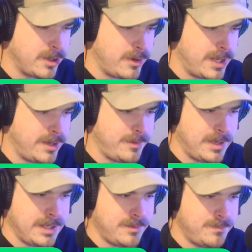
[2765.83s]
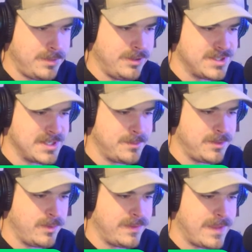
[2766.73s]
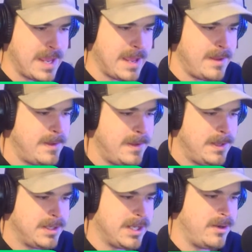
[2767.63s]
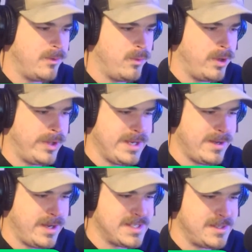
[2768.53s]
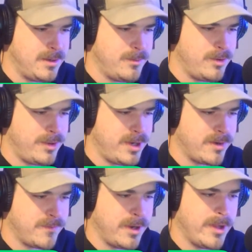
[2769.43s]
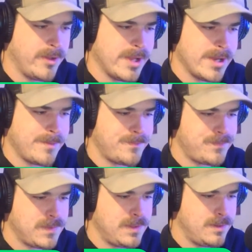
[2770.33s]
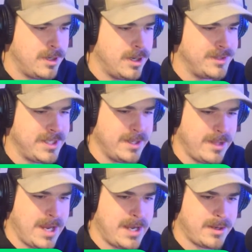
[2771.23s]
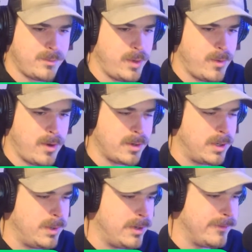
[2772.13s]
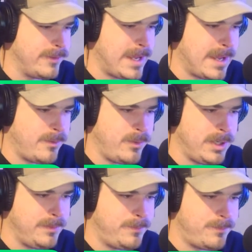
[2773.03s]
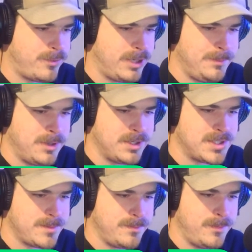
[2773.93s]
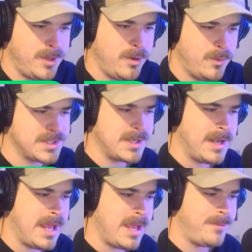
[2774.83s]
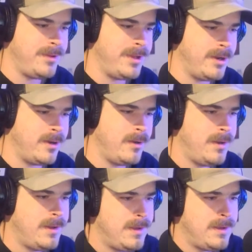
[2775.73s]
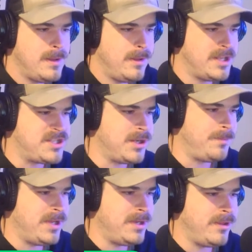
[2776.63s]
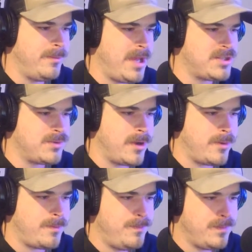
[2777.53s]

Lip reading: go ahead and build something with that. Getting a really nice number there for LA. The Atlantic, we won't go over that. We pretty much know what's going to happen there. Let's jump into the Metro.